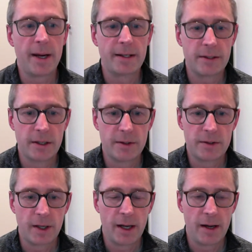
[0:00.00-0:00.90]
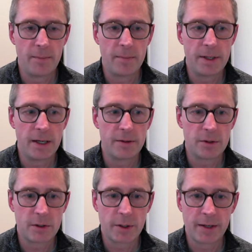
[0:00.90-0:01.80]
maintenance,
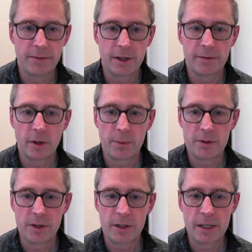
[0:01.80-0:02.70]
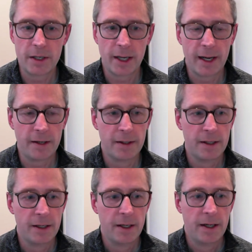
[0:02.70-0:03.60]
just looking for every opportunity you can,
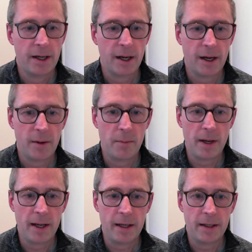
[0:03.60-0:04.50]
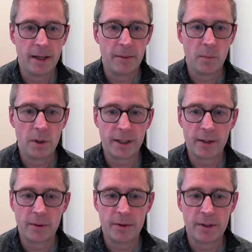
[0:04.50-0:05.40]
and
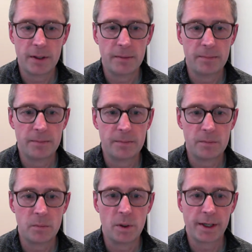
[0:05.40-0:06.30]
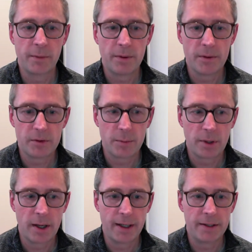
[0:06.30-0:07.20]
working with the
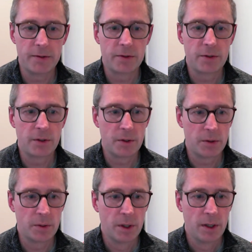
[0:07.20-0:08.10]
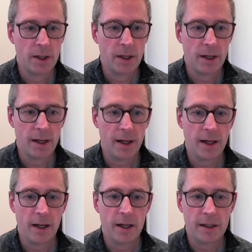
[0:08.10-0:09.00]
suppliers to
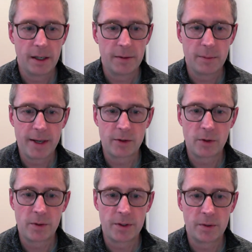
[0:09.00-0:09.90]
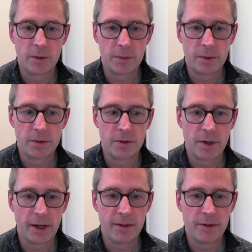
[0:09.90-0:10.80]
make sure that your
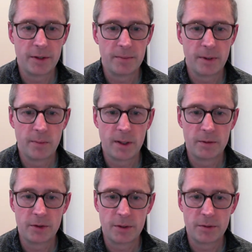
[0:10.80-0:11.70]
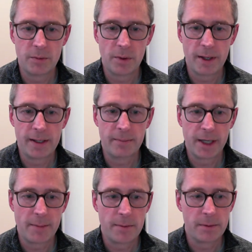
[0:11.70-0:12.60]
designs are well tuned to what they're
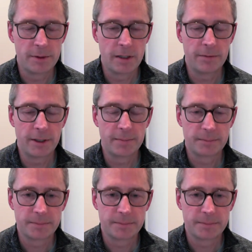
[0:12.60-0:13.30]
capable of delivering.